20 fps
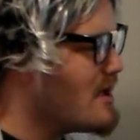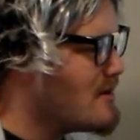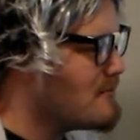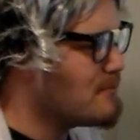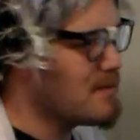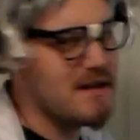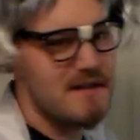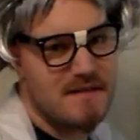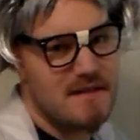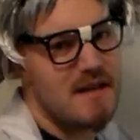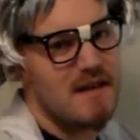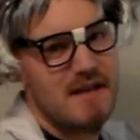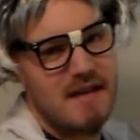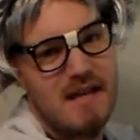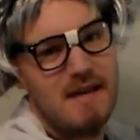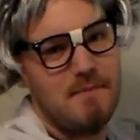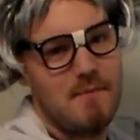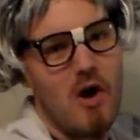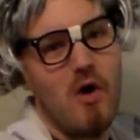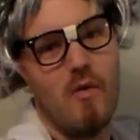But it's going to
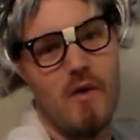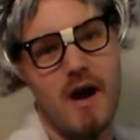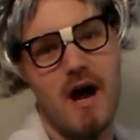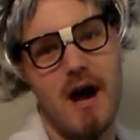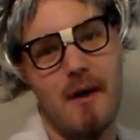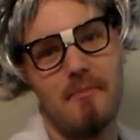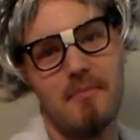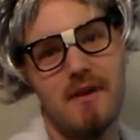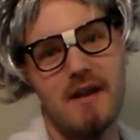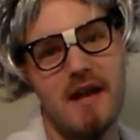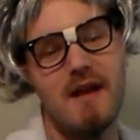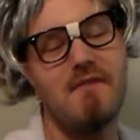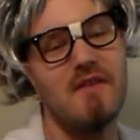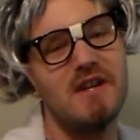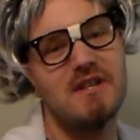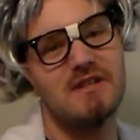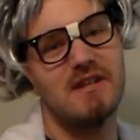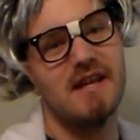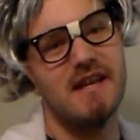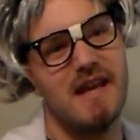keep going up.
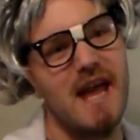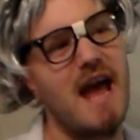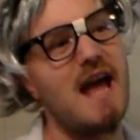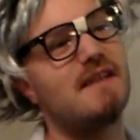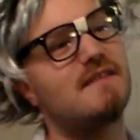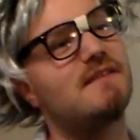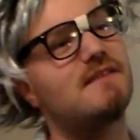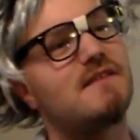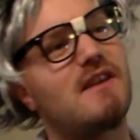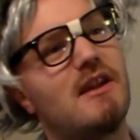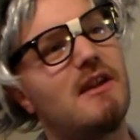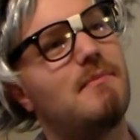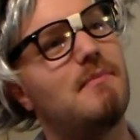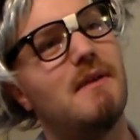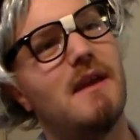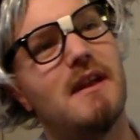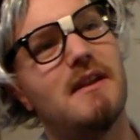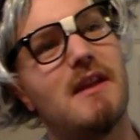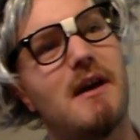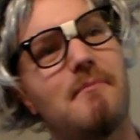Eventually, gas is going to
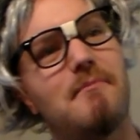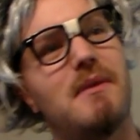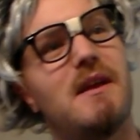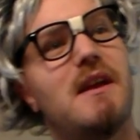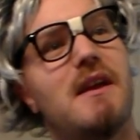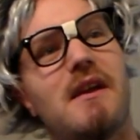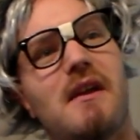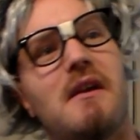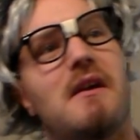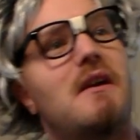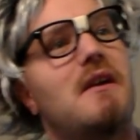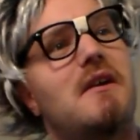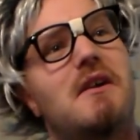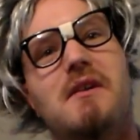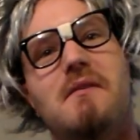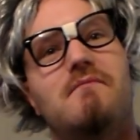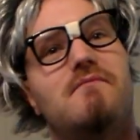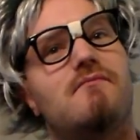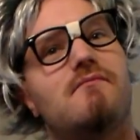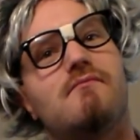end up being
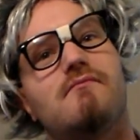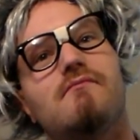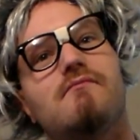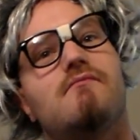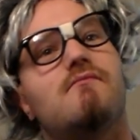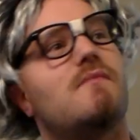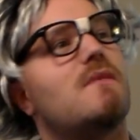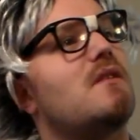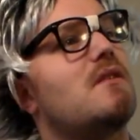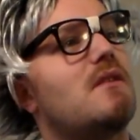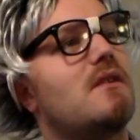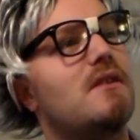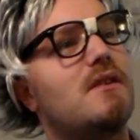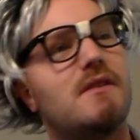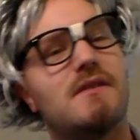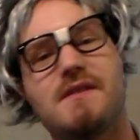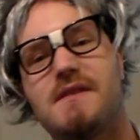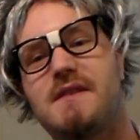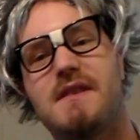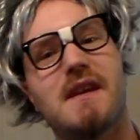
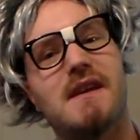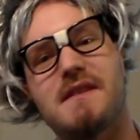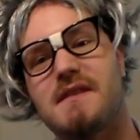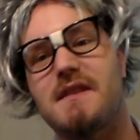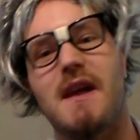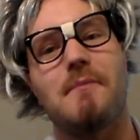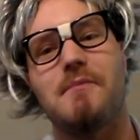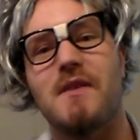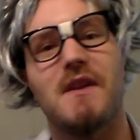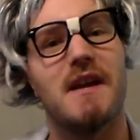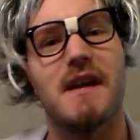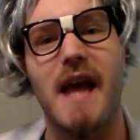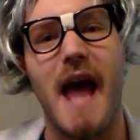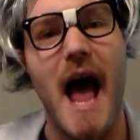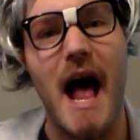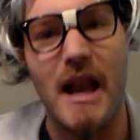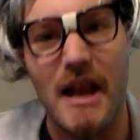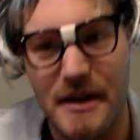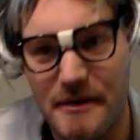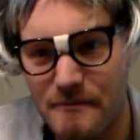6 something a
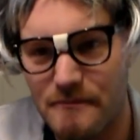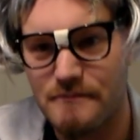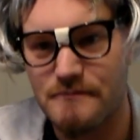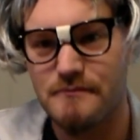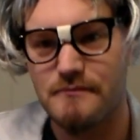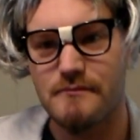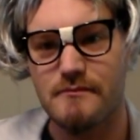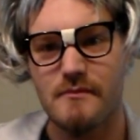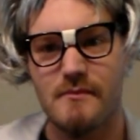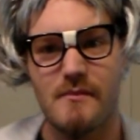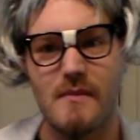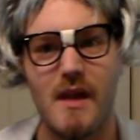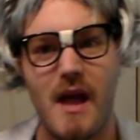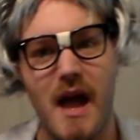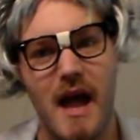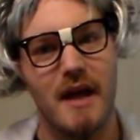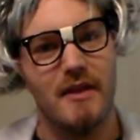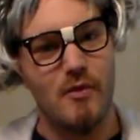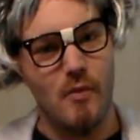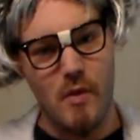gallon.
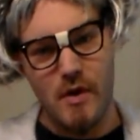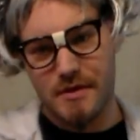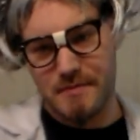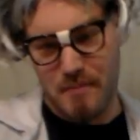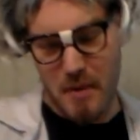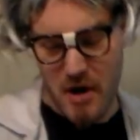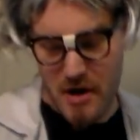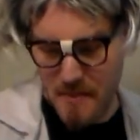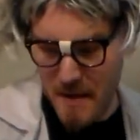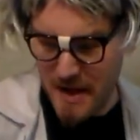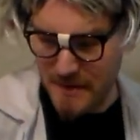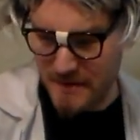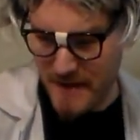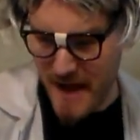And the worst part about